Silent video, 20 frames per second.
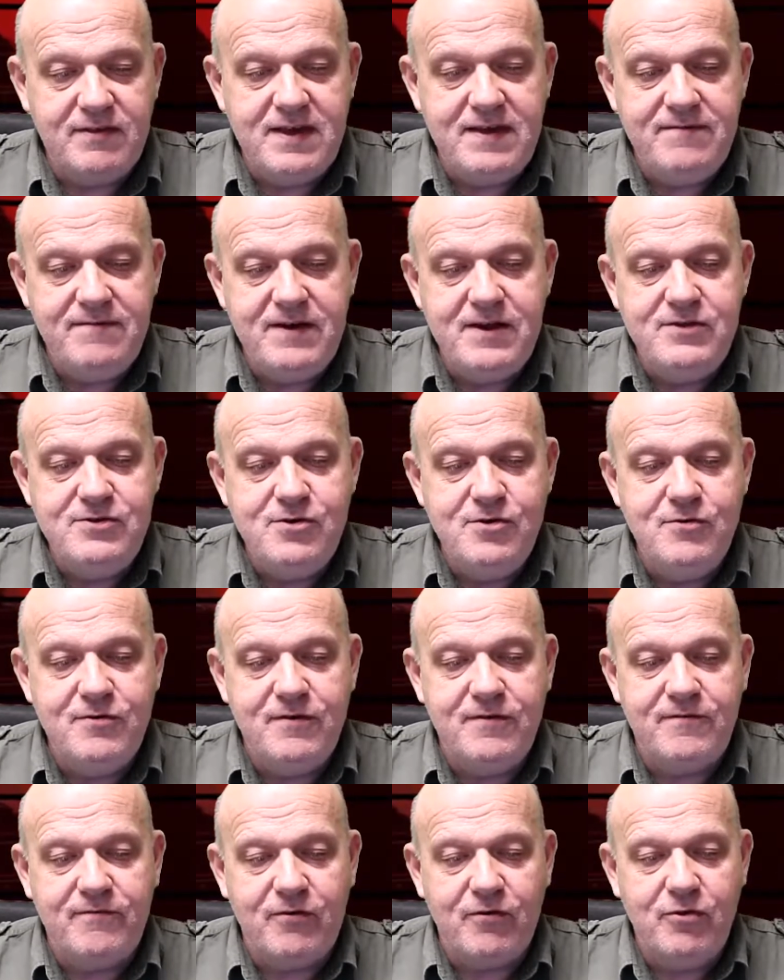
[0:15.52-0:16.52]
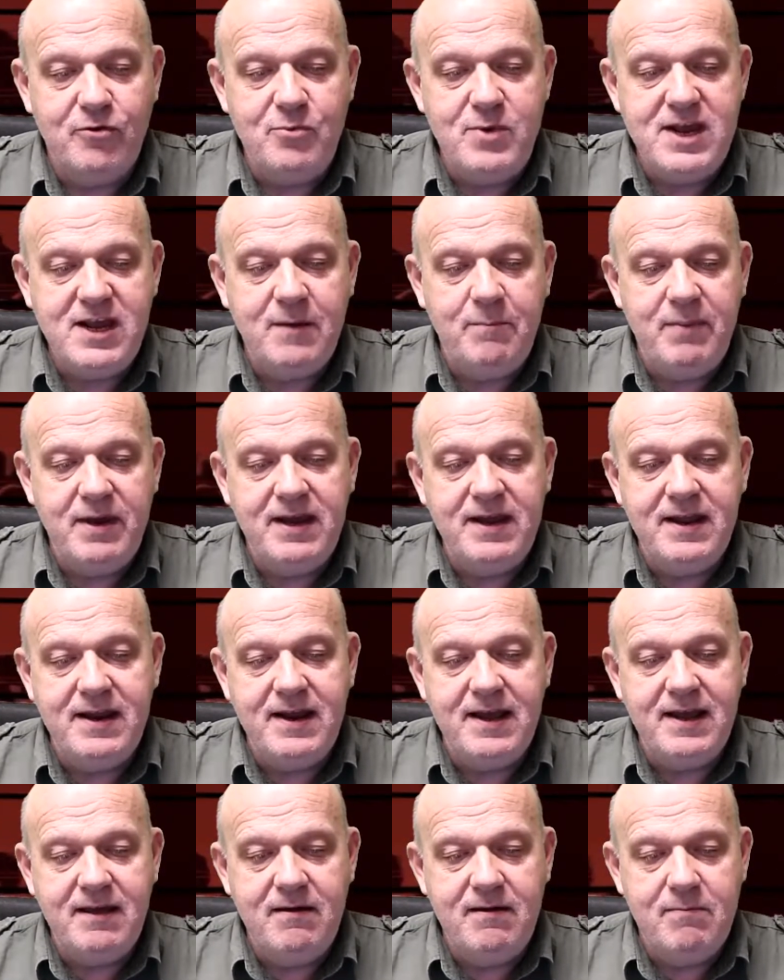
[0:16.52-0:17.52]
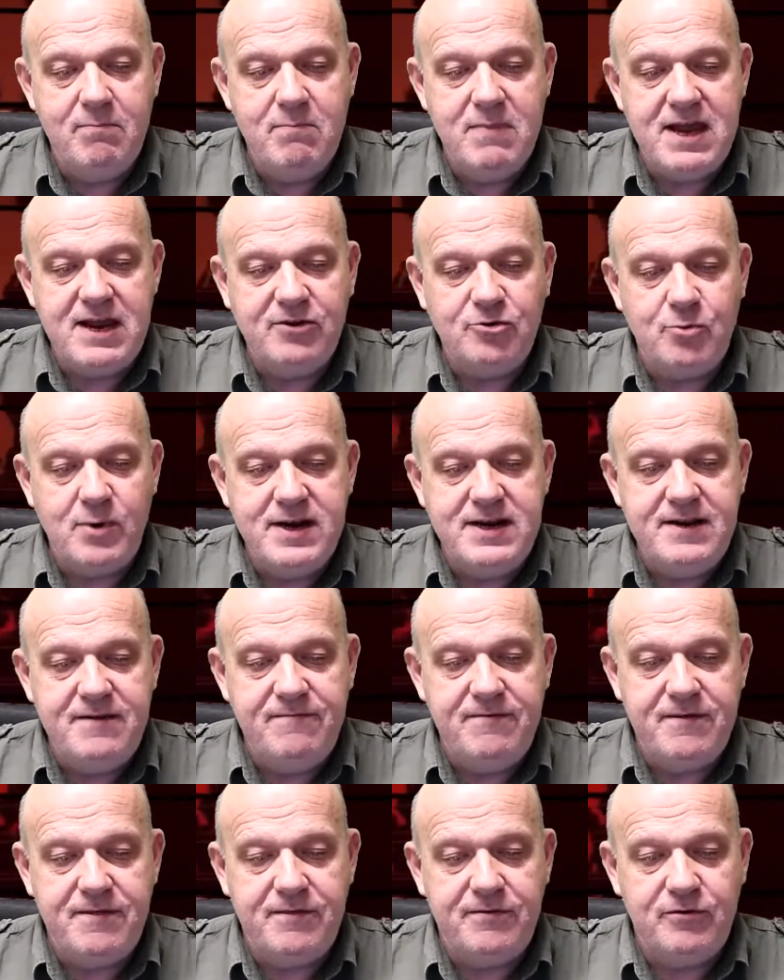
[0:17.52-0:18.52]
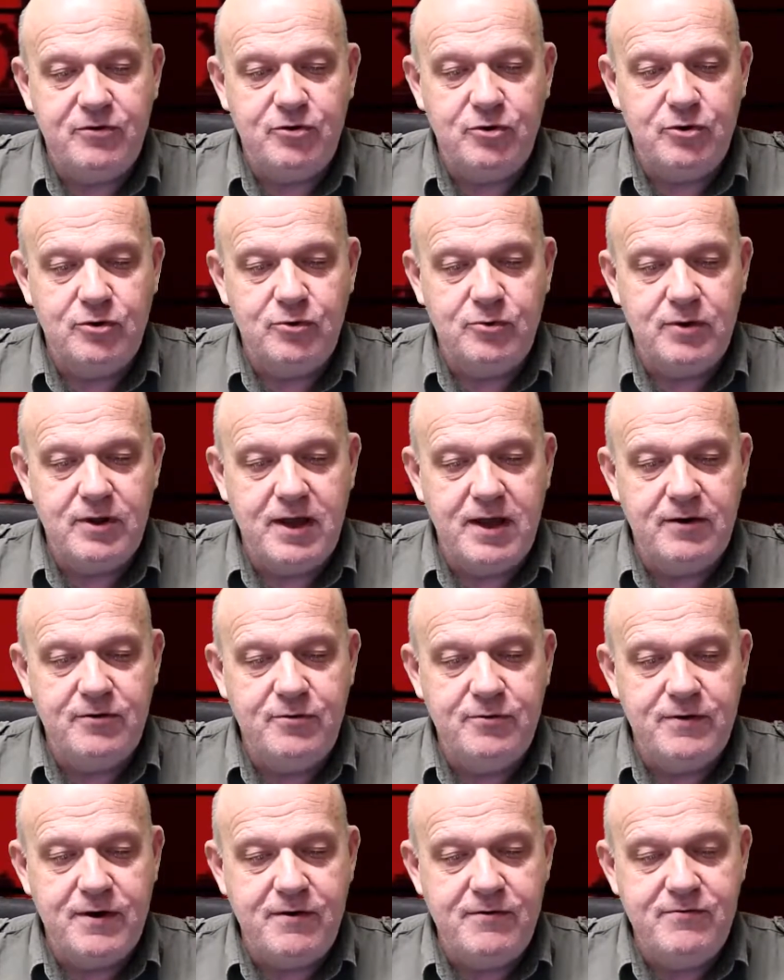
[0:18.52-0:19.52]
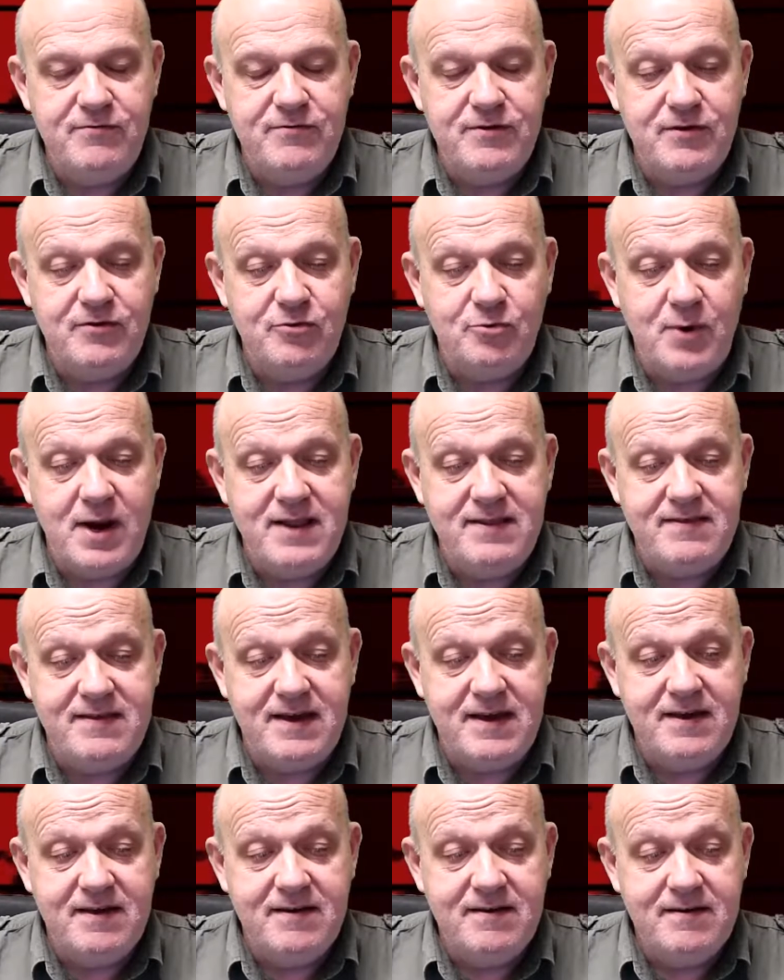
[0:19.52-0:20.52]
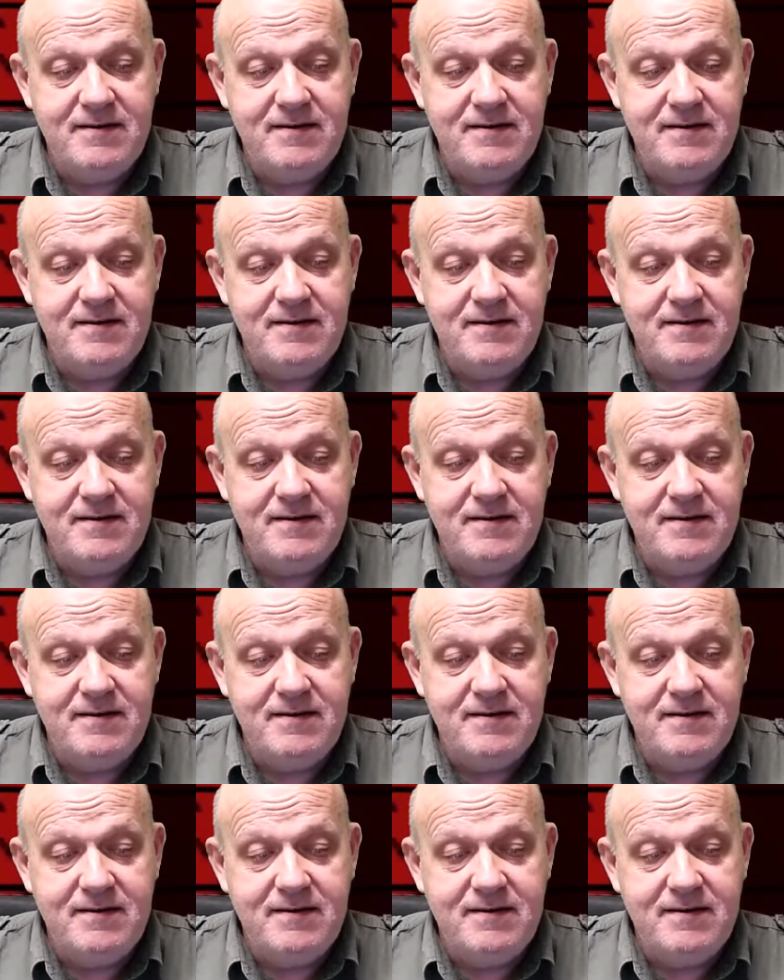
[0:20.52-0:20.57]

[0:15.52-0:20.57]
TV news for the week beginning May 25th, 2020.